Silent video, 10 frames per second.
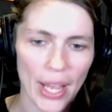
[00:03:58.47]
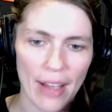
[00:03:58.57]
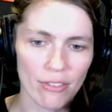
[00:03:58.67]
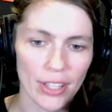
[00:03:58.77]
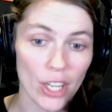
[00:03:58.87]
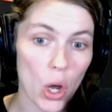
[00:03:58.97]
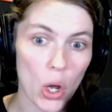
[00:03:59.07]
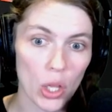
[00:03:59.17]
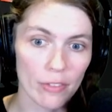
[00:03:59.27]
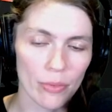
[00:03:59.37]
have we
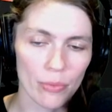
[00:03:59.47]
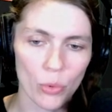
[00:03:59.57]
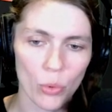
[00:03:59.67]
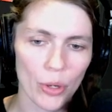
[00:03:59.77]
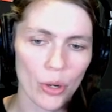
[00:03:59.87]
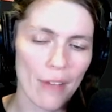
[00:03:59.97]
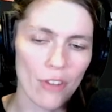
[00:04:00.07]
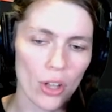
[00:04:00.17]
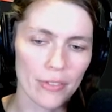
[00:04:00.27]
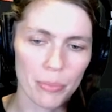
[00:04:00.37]
don't have all of the